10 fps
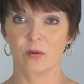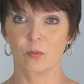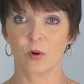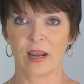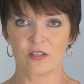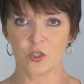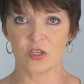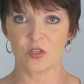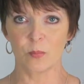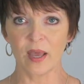whereas
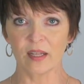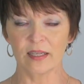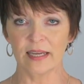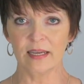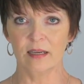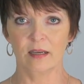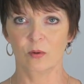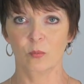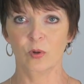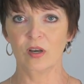just a melody
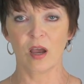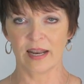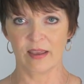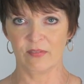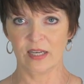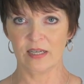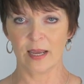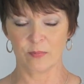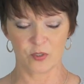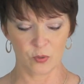would not have any
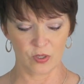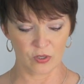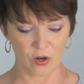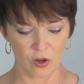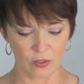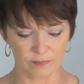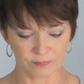depth to it at all.